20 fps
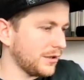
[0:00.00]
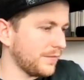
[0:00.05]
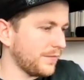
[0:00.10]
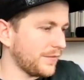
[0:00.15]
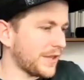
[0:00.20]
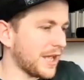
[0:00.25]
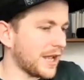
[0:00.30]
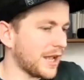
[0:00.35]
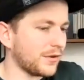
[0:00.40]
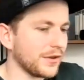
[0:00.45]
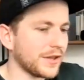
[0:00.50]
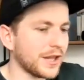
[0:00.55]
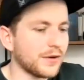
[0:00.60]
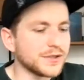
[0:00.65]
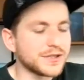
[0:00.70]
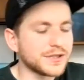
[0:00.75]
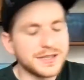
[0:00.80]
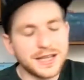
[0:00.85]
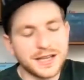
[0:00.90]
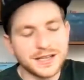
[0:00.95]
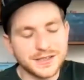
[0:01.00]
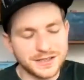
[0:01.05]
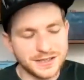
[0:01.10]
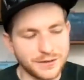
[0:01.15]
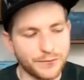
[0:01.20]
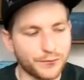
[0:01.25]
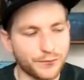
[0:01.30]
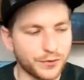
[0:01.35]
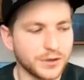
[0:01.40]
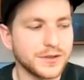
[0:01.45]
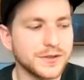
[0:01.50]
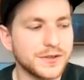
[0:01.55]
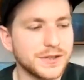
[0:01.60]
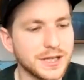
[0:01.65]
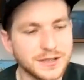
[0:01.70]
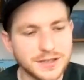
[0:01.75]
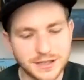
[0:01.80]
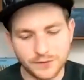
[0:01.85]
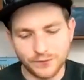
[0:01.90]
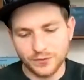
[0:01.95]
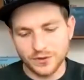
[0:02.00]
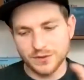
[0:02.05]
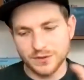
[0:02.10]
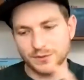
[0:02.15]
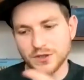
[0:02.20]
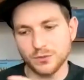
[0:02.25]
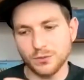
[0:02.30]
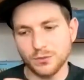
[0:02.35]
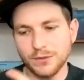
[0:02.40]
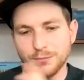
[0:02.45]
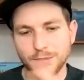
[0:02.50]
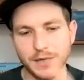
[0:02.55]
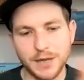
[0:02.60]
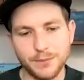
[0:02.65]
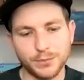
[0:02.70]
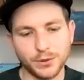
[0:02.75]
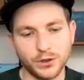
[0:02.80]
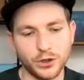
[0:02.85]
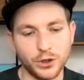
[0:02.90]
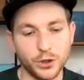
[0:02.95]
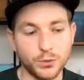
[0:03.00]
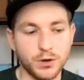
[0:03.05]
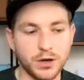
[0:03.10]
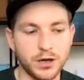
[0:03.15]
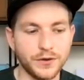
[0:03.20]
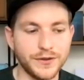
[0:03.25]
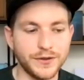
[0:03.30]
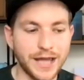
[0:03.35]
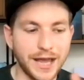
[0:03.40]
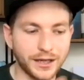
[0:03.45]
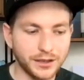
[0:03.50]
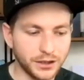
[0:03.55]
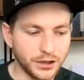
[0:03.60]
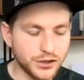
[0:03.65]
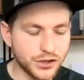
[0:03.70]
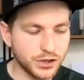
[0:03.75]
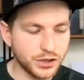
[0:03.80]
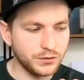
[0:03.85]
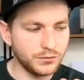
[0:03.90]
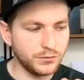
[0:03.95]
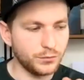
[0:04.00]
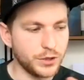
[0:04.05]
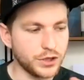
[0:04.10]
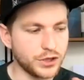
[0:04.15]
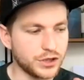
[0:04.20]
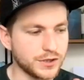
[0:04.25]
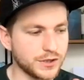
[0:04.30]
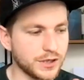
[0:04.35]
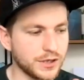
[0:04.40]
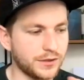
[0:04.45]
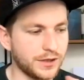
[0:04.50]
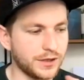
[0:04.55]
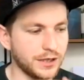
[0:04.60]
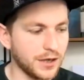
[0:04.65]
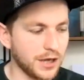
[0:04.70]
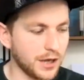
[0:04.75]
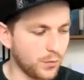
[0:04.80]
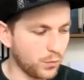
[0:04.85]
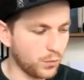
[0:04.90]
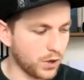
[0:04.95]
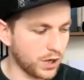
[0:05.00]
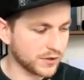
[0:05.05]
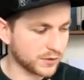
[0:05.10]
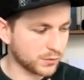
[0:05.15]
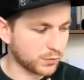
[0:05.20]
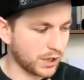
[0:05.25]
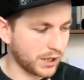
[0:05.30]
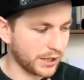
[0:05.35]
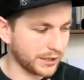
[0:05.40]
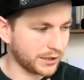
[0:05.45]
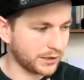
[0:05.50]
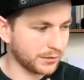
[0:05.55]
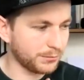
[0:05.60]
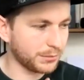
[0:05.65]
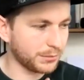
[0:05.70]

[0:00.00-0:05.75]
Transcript: there there is there's a difference. There's a difference between people who are negligent, which is I think at worst what I can